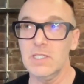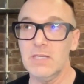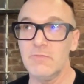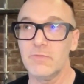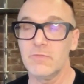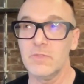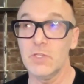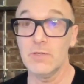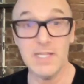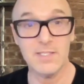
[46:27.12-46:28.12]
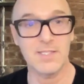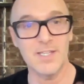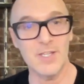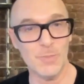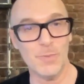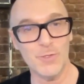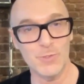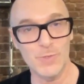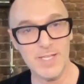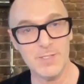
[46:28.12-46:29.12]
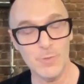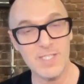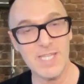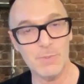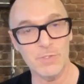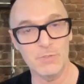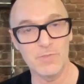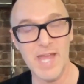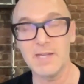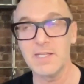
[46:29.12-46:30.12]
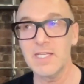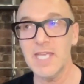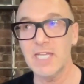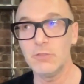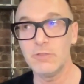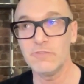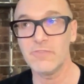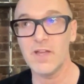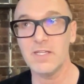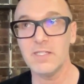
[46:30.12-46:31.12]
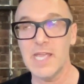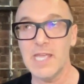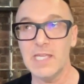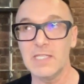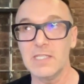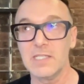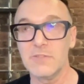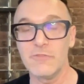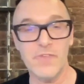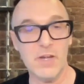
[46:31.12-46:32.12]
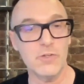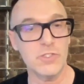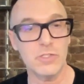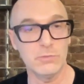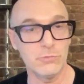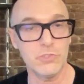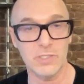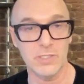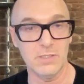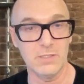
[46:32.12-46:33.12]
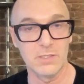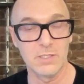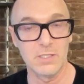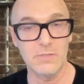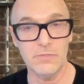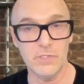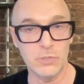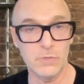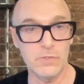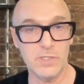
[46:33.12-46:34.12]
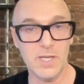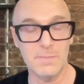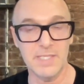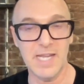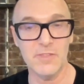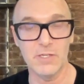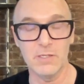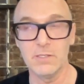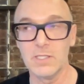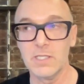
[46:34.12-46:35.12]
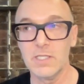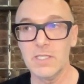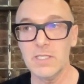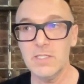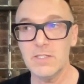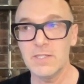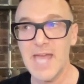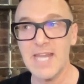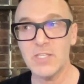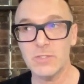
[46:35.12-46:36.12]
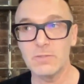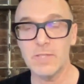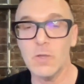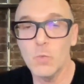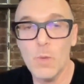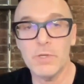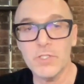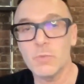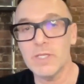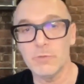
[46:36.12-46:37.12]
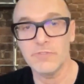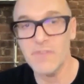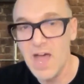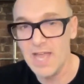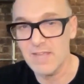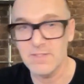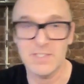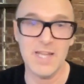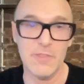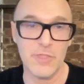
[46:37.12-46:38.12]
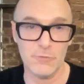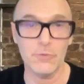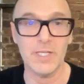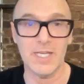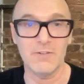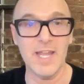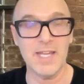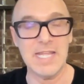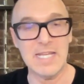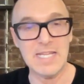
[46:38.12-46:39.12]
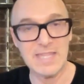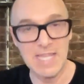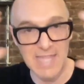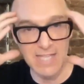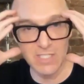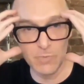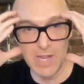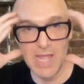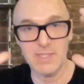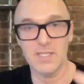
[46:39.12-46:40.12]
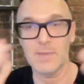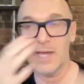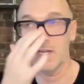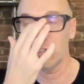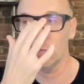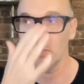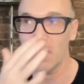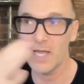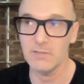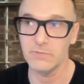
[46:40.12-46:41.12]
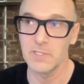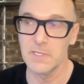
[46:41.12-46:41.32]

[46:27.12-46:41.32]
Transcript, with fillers: if there is another person who is able to do that and you can find a fair solution for the two of you to come together, that is like one plus one equals five. It's not mm-hmm. three, right? And it, that, yeah. that's the way I think about it. And so a lot of